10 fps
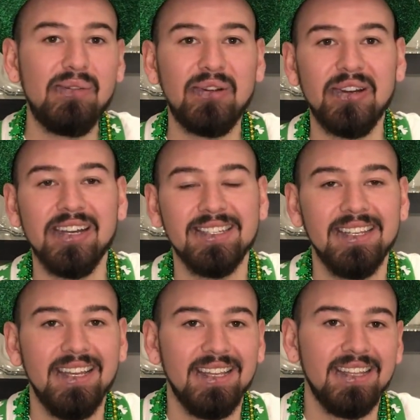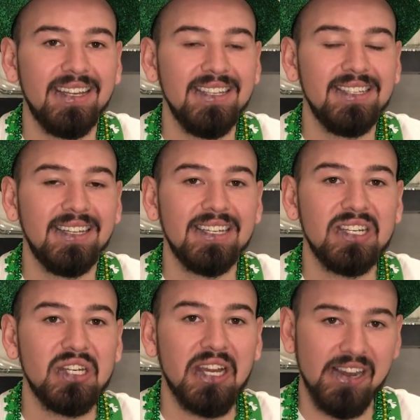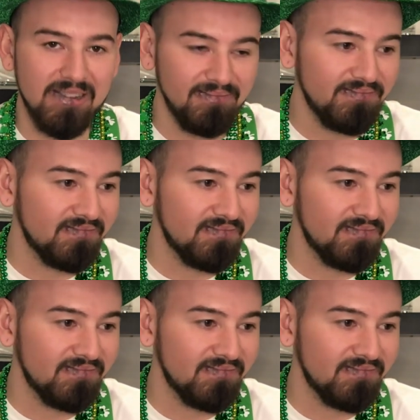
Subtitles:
for us that he's gonna share.